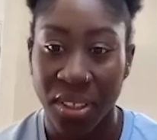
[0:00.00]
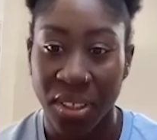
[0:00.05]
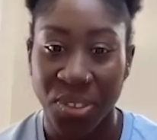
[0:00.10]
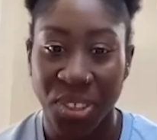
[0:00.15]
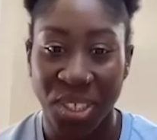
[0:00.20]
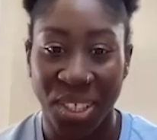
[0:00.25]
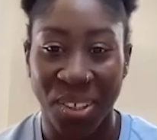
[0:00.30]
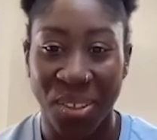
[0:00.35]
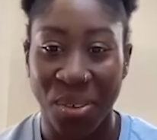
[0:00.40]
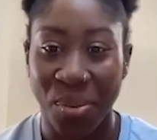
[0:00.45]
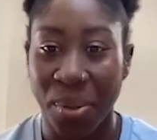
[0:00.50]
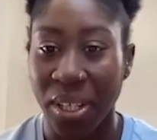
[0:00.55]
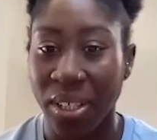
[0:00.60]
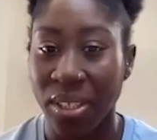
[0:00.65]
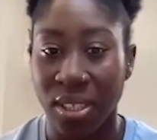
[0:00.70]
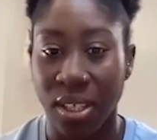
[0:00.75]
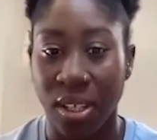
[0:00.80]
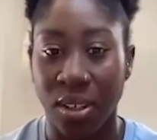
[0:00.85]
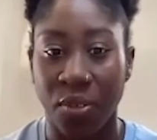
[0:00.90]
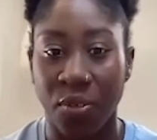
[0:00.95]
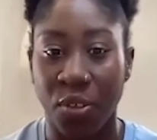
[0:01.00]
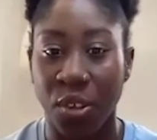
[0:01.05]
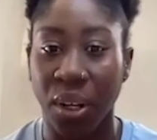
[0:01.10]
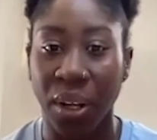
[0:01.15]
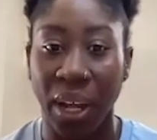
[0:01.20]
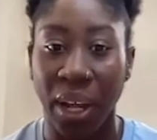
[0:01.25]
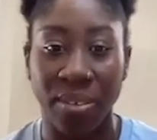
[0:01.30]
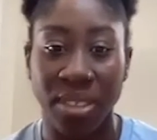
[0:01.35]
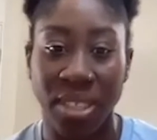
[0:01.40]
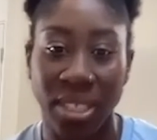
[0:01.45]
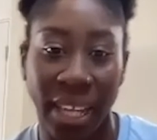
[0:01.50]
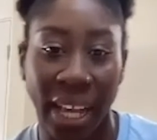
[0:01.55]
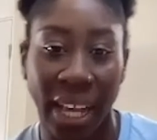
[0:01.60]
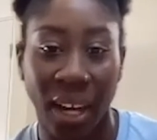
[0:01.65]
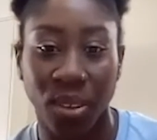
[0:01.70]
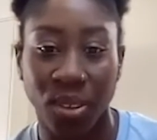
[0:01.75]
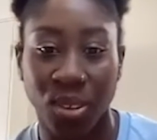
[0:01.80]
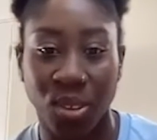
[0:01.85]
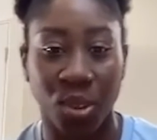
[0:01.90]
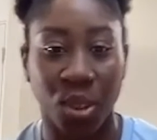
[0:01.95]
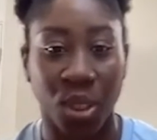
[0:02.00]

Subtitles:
Do you know what I mean? So if you don't have scouts or